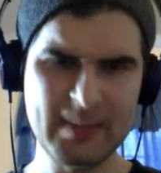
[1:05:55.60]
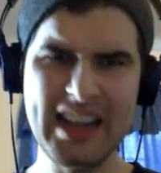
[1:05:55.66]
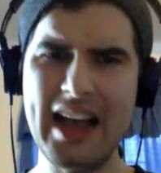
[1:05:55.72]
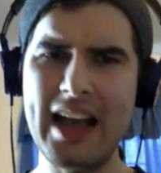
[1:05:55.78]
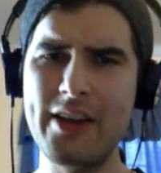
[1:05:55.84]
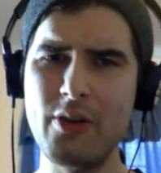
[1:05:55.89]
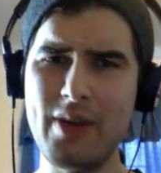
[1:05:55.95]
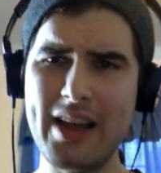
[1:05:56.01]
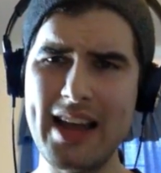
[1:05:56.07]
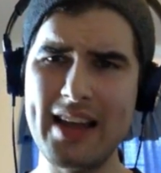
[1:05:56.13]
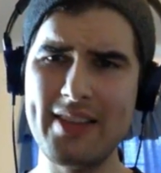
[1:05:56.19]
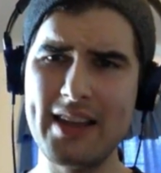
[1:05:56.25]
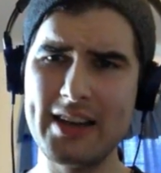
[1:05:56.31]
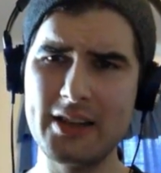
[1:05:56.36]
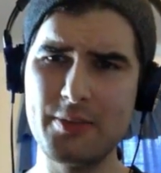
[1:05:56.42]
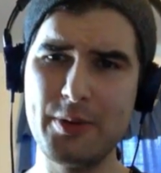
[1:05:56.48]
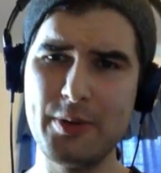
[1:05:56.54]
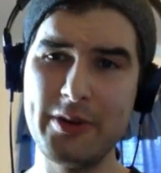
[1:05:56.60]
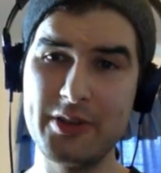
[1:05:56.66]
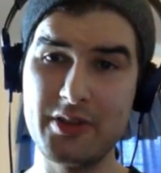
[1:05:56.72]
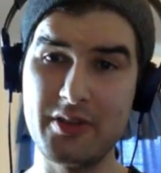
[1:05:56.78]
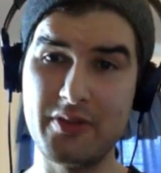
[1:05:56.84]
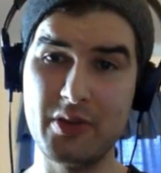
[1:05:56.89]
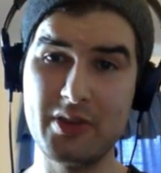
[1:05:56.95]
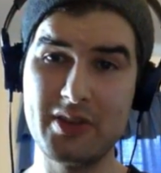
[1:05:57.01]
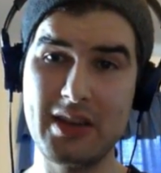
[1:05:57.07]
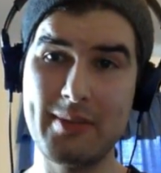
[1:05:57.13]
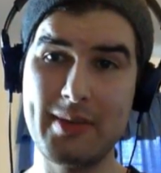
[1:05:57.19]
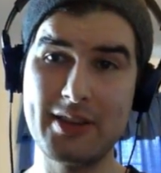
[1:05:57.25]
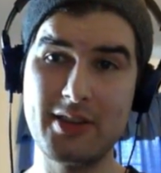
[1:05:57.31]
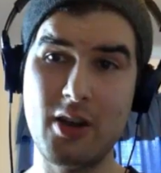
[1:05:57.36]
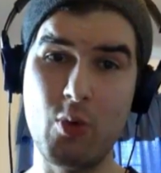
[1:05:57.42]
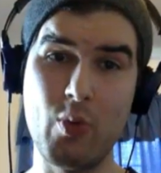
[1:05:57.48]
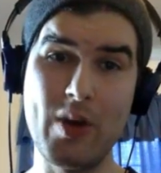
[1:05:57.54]
I know I had that experience the first time I
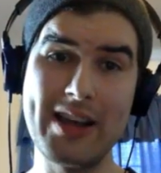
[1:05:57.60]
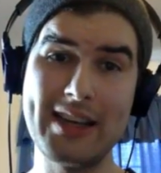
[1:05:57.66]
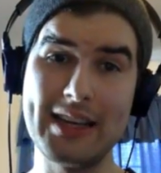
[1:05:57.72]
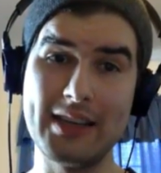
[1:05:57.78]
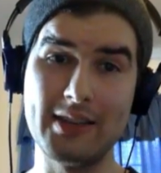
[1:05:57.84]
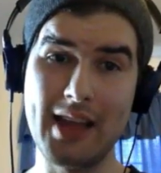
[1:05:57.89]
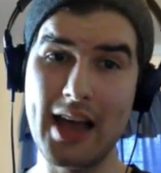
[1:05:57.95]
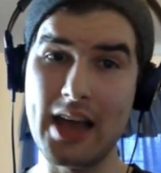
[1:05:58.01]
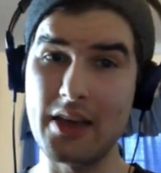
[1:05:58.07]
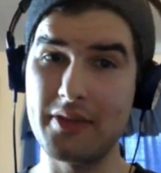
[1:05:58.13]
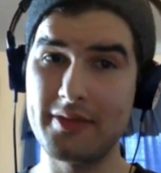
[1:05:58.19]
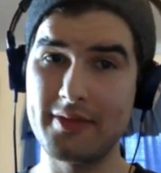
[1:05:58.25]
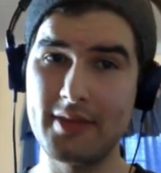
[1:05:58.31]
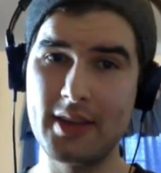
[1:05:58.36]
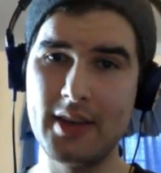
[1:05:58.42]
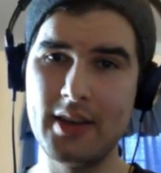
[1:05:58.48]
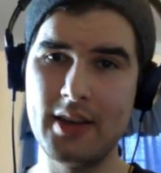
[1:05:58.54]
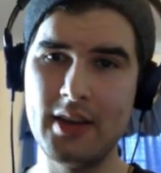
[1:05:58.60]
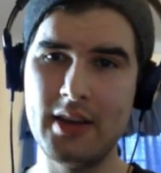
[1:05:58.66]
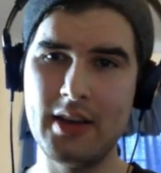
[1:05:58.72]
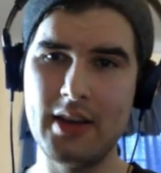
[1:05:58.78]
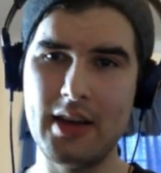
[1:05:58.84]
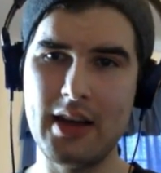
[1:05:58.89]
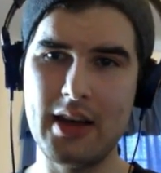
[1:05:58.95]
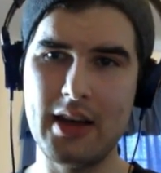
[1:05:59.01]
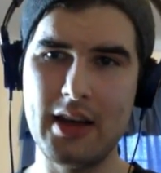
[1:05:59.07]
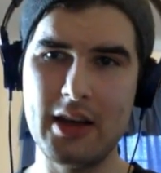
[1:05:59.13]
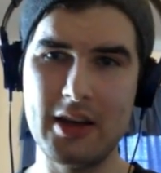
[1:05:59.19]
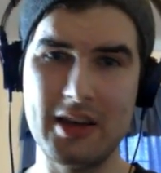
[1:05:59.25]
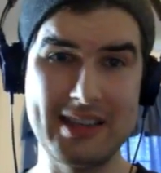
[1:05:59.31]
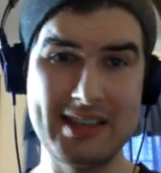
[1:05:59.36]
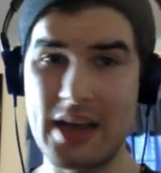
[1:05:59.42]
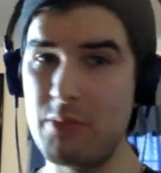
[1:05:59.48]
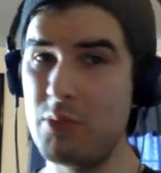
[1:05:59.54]
saw Waking Life,
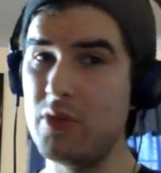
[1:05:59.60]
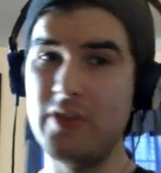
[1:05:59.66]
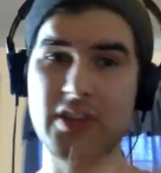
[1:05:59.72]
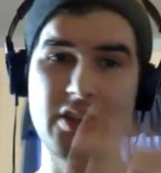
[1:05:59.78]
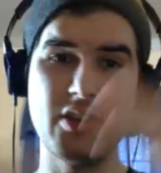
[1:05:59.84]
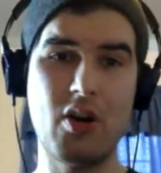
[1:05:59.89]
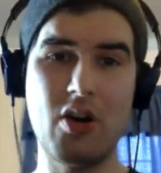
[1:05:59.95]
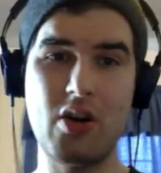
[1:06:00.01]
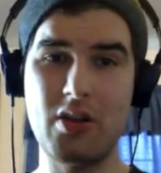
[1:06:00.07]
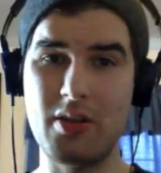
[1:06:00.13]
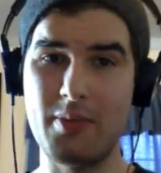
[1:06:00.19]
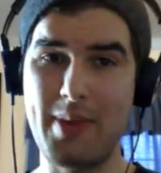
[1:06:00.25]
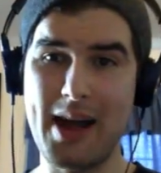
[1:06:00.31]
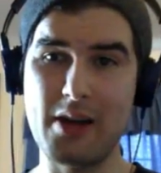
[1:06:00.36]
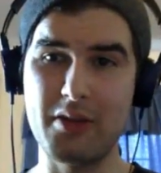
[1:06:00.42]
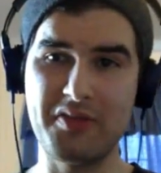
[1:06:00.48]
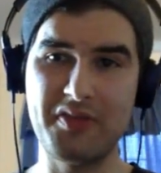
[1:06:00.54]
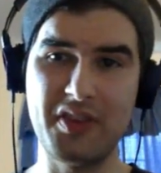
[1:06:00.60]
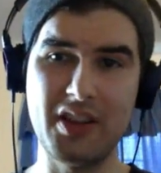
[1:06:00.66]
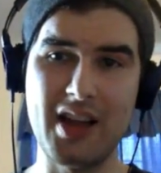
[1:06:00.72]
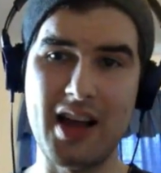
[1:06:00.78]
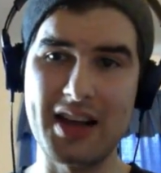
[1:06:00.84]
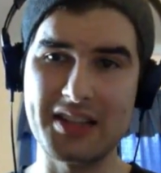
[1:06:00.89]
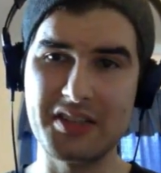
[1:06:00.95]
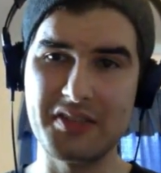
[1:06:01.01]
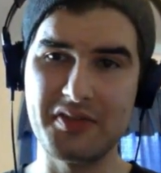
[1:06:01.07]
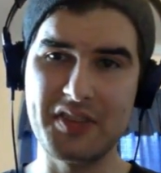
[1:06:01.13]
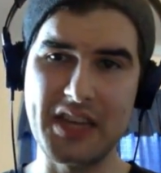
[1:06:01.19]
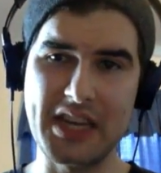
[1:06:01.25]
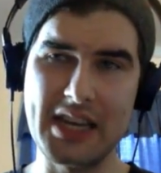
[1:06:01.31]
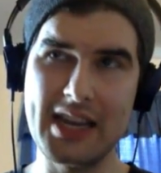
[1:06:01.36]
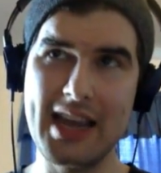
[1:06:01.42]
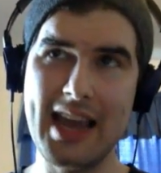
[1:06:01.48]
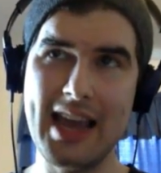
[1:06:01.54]
because that movie's all about
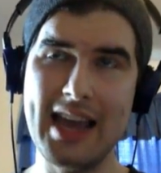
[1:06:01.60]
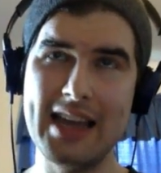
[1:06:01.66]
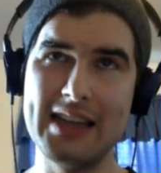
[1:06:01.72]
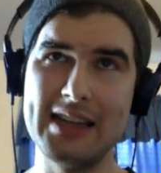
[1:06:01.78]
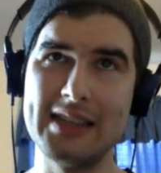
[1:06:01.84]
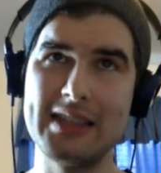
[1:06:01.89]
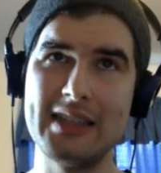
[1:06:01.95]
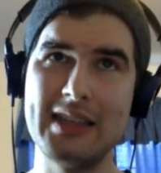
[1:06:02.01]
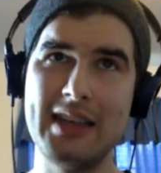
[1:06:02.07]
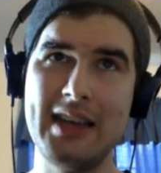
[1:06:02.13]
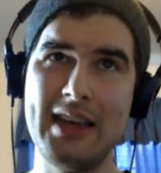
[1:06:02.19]
philosophy and